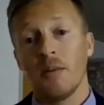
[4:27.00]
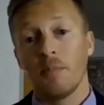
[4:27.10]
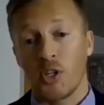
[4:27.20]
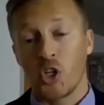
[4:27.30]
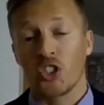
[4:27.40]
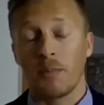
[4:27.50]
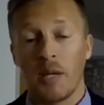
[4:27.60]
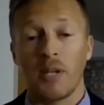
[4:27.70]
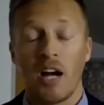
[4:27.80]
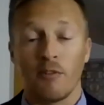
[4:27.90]
procure-to-pay
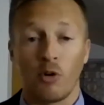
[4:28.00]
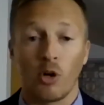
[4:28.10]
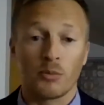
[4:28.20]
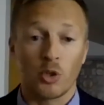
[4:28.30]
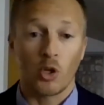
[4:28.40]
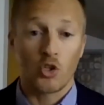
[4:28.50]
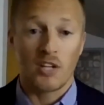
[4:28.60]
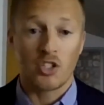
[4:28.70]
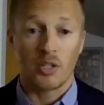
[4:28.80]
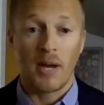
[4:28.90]
platforms, or
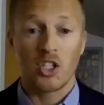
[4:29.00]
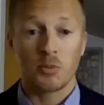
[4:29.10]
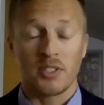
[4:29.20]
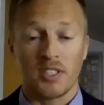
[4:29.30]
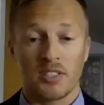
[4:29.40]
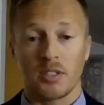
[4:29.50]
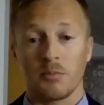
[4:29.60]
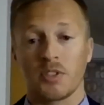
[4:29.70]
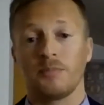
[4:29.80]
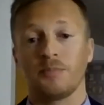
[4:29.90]
treasury management
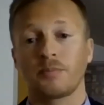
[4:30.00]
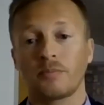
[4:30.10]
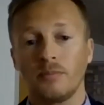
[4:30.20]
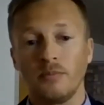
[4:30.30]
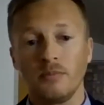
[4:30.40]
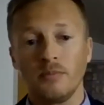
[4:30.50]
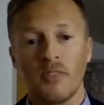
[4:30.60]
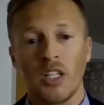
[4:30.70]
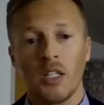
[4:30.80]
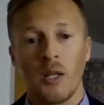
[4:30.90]
systems.
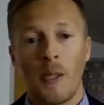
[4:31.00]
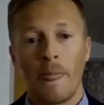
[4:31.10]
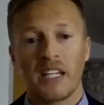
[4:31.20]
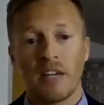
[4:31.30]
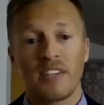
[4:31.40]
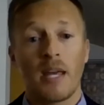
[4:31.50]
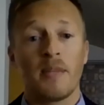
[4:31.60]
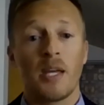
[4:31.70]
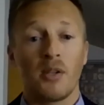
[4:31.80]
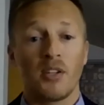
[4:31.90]
Giving them the
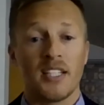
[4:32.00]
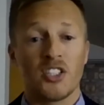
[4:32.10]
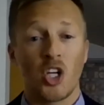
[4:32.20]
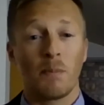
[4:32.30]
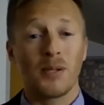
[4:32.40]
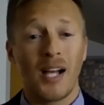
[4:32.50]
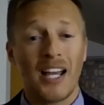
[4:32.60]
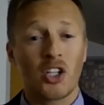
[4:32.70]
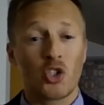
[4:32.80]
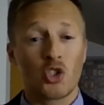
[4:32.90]
ability to
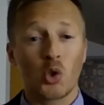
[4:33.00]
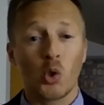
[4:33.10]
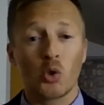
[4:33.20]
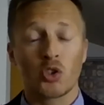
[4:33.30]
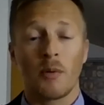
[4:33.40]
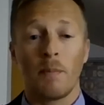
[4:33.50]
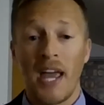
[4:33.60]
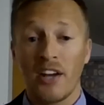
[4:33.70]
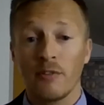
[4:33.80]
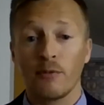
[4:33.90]
apply controls per
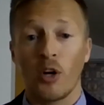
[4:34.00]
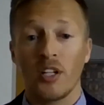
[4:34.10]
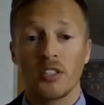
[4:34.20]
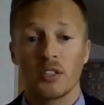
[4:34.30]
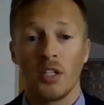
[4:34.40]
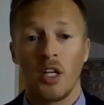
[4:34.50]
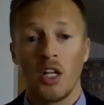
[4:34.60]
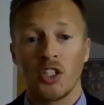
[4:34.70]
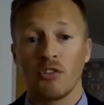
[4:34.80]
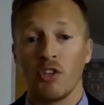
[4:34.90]
invoice
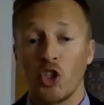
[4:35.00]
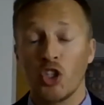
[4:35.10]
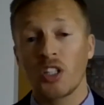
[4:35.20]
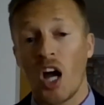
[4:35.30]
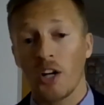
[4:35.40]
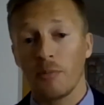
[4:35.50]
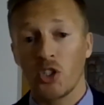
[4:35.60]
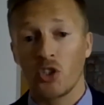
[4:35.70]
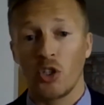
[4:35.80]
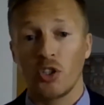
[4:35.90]
to reduce card
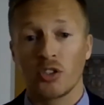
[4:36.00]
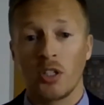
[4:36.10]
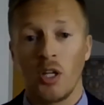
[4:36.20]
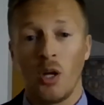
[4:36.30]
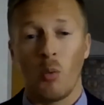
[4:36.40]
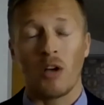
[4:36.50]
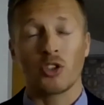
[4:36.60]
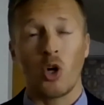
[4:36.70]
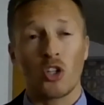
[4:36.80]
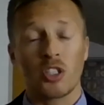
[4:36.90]
misuse
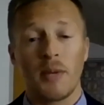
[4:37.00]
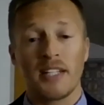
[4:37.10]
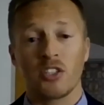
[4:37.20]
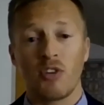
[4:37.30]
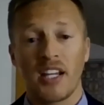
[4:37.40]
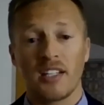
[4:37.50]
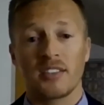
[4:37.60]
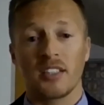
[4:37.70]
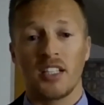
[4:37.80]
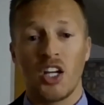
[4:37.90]
whilst automating
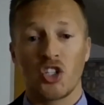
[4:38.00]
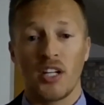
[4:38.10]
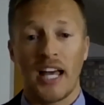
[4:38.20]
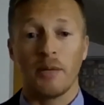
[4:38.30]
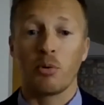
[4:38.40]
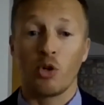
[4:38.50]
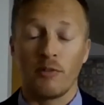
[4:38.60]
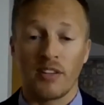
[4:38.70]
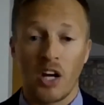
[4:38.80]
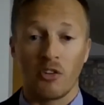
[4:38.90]
reconciliation and
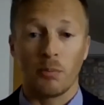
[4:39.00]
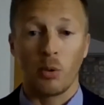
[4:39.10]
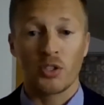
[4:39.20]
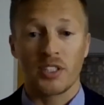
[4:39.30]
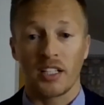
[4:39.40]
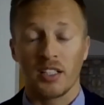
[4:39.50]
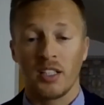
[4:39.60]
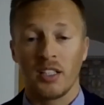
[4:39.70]
improving their reporting.